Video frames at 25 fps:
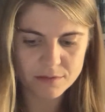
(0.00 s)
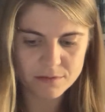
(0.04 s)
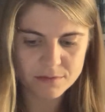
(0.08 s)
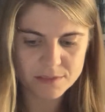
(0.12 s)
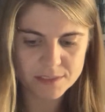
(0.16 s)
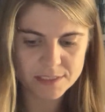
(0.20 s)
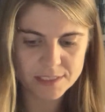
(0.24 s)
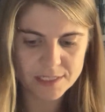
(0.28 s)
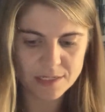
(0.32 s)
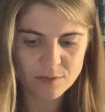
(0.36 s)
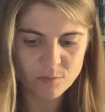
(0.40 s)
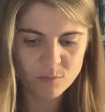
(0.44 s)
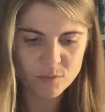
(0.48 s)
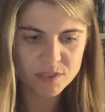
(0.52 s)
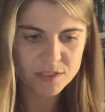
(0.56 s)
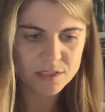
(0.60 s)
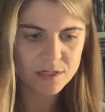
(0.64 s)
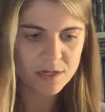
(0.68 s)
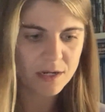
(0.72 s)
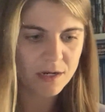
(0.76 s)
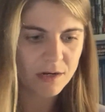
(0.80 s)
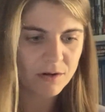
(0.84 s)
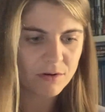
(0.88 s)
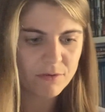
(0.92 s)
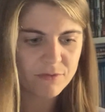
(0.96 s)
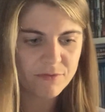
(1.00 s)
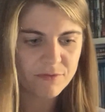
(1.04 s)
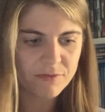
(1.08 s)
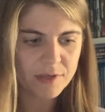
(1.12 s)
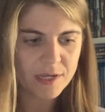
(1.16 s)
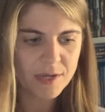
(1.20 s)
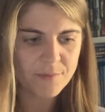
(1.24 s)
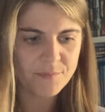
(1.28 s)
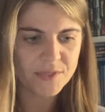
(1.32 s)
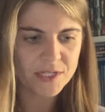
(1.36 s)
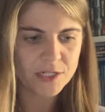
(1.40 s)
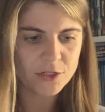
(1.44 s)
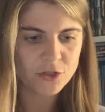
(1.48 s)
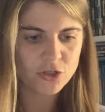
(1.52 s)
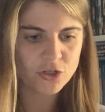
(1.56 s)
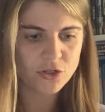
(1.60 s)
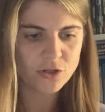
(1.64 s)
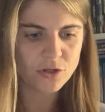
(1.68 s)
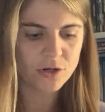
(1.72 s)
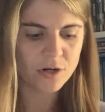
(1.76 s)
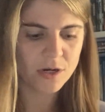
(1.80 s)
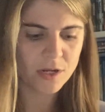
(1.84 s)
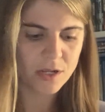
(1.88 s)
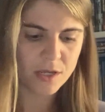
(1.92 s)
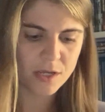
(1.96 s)
cinematography. I'm not
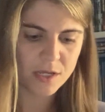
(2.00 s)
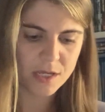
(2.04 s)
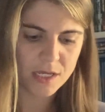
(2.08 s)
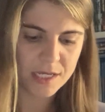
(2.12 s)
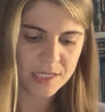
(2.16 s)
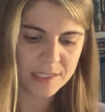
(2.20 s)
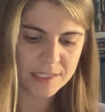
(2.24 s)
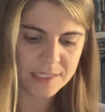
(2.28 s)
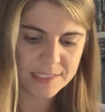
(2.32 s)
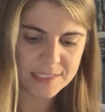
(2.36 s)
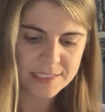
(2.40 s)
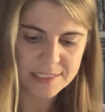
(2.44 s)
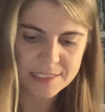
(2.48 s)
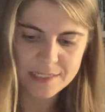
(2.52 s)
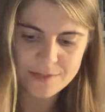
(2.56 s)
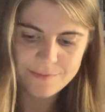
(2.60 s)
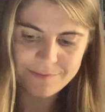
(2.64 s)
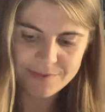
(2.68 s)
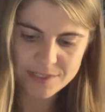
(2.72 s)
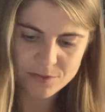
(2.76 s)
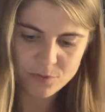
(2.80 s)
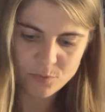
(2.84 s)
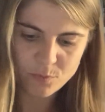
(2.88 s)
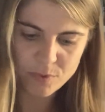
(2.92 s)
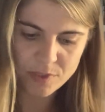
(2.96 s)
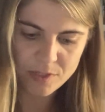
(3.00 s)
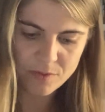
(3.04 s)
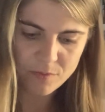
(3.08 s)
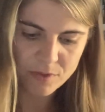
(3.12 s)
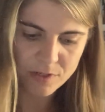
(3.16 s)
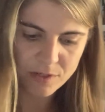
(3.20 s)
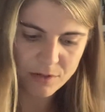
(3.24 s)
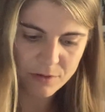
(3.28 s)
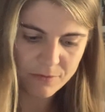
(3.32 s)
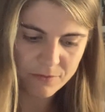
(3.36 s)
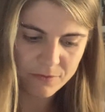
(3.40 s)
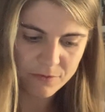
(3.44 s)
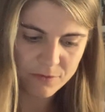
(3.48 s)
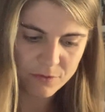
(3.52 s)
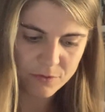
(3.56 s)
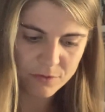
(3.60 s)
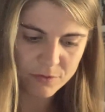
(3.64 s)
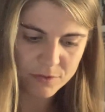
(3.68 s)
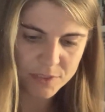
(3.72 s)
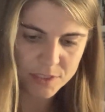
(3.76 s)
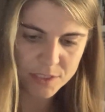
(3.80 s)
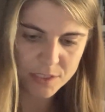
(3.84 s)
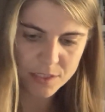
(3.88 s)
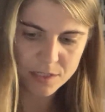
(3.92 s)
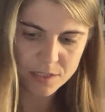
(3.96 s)
sure. This seems to be one of those